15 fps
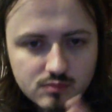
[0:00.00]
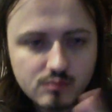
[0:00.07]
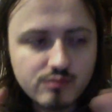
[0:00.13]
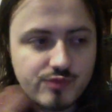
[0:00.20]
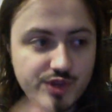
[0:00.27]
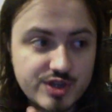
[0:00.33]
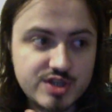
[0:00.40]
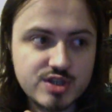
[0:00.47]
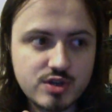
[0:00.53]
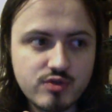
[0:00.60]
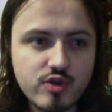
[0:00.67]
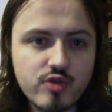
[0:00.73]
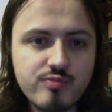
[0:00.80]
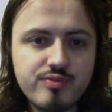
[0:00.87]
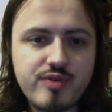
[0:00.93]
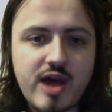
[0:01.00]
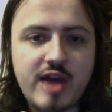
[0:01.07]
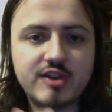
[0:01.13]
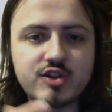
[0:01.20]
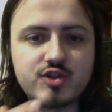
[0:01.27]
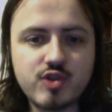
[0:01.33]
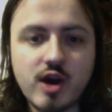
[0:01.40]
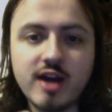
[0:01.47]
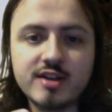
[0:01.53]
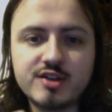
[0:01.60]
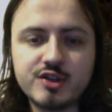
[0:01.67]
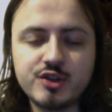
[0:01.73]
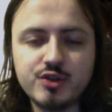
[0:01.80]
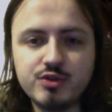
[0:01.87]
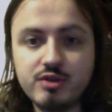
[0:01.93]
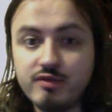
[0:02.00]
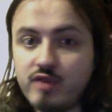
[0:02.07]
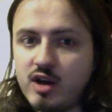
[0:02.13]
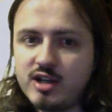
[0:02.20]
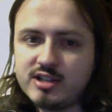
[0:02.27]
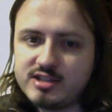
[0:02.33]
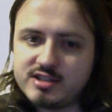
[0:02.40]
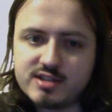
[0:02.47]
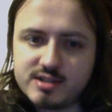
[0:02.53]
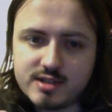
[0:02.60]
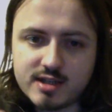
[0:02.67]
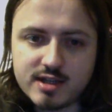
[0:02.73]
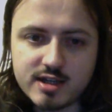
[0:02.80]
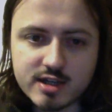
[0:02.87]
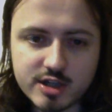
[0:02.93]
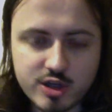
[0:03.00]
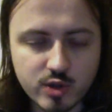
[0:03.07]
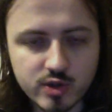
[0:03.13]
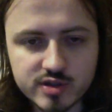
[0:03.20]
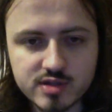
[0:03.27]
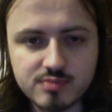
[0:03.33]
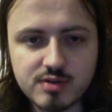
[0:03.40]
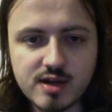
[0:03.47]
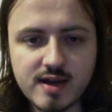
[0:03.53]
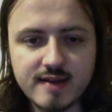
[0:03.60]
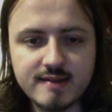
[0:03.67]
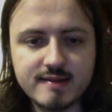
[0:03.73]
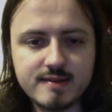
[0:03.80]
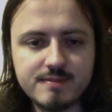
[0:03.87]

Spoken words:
this is a group that tried to devise a cure to the blight.